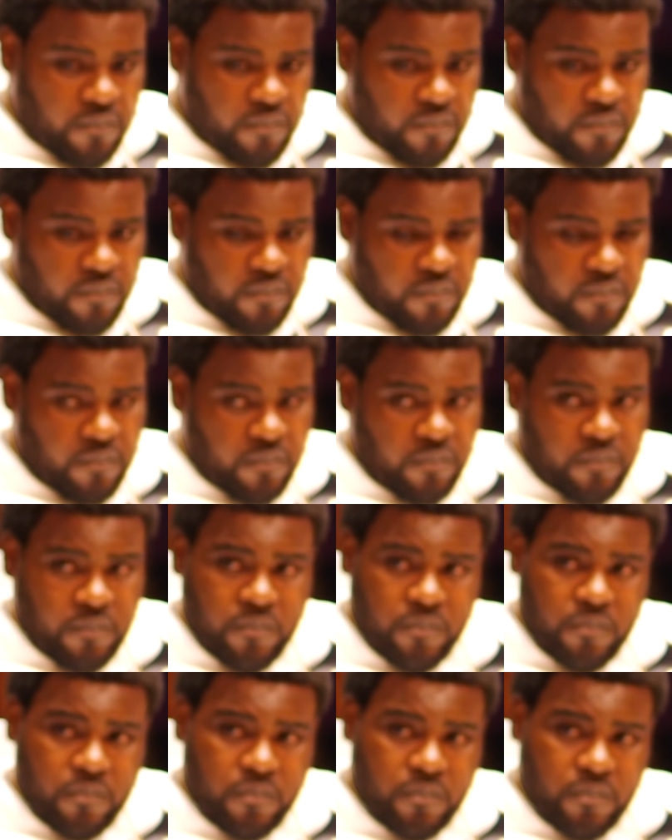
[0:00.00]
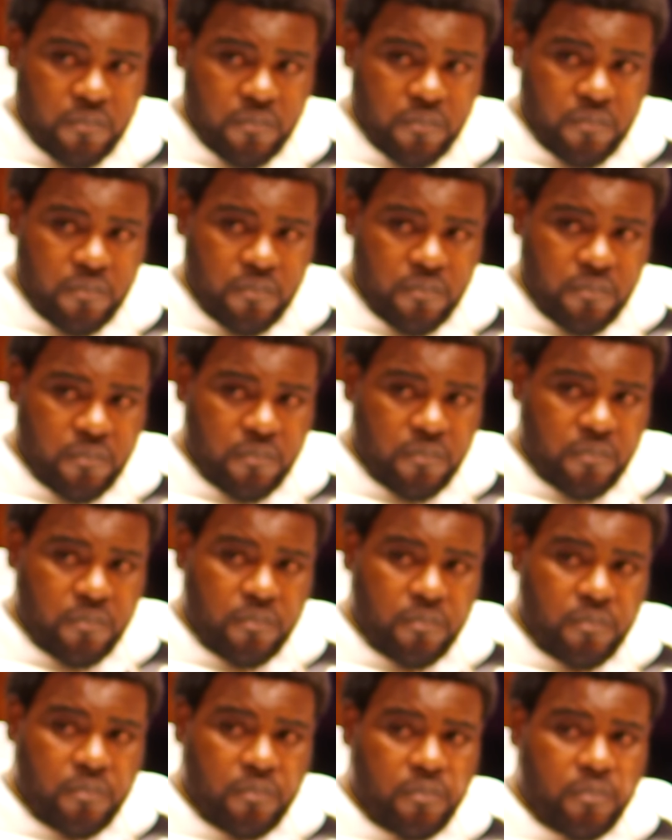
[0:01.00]

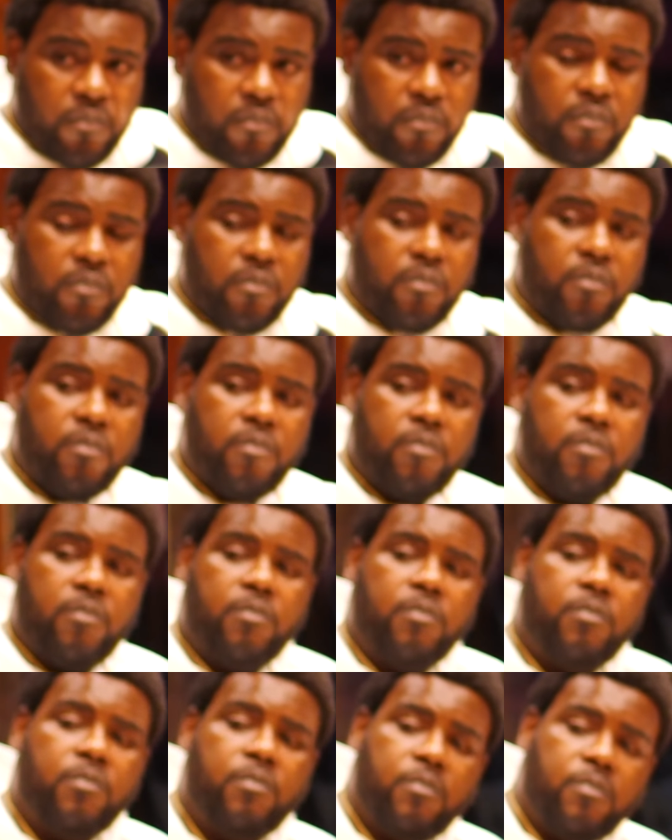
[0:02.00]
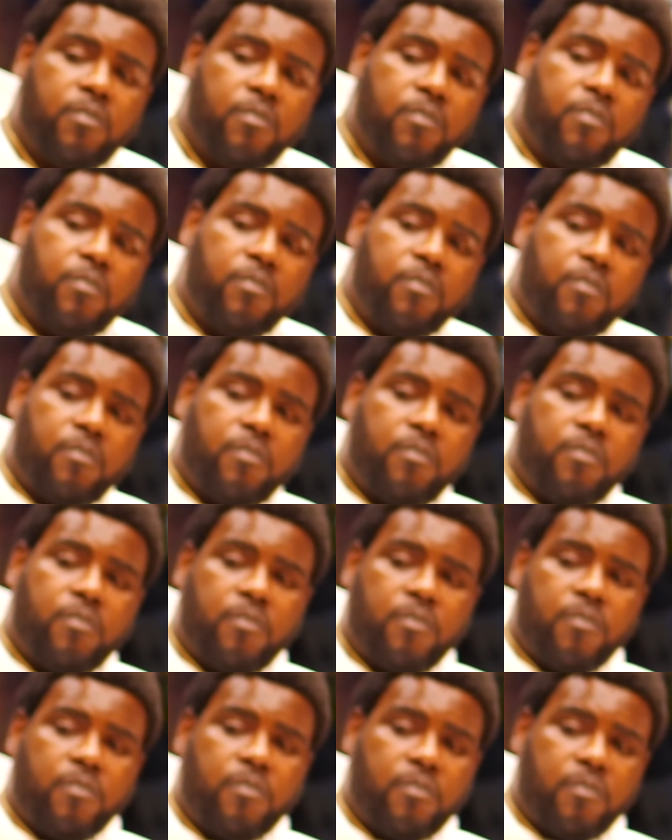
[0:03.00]

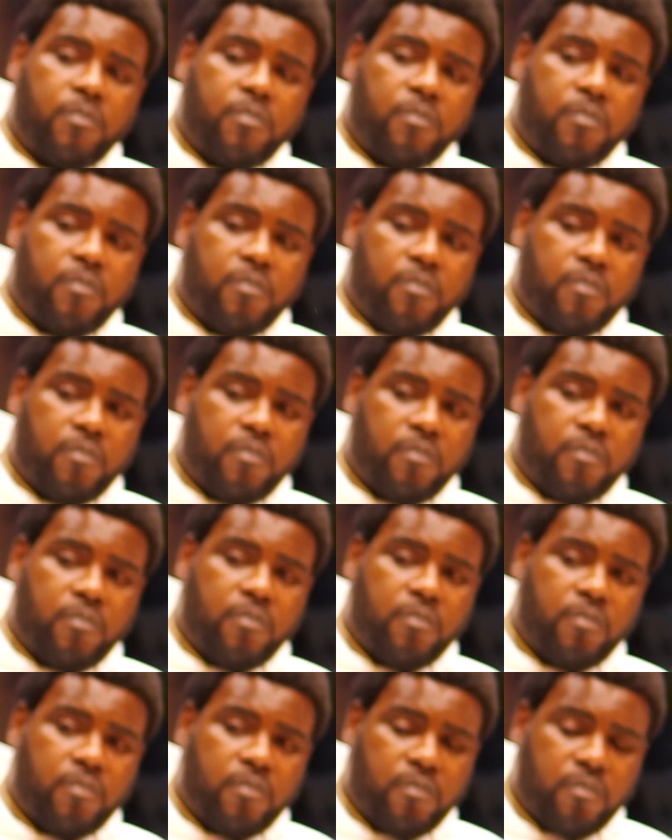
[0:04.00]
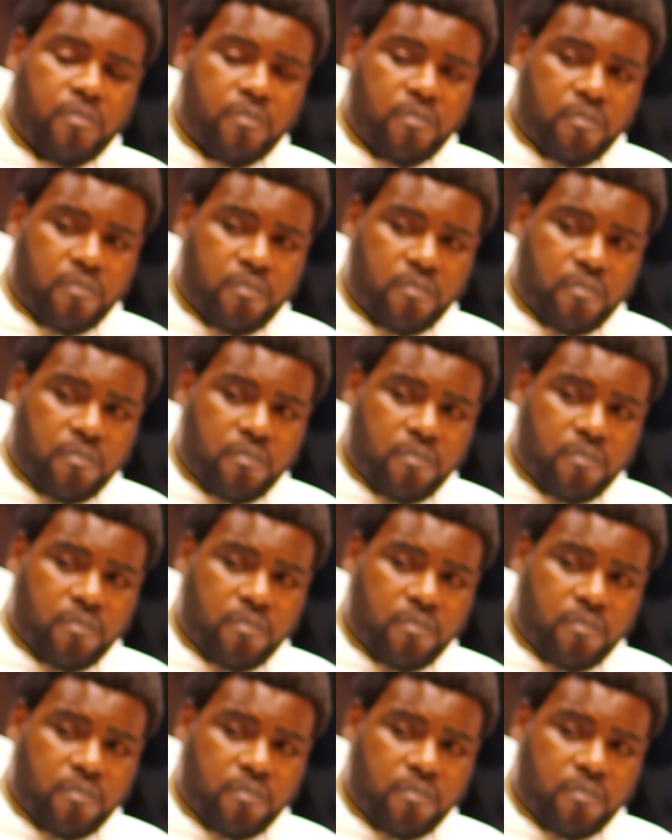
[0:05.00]
[no speech]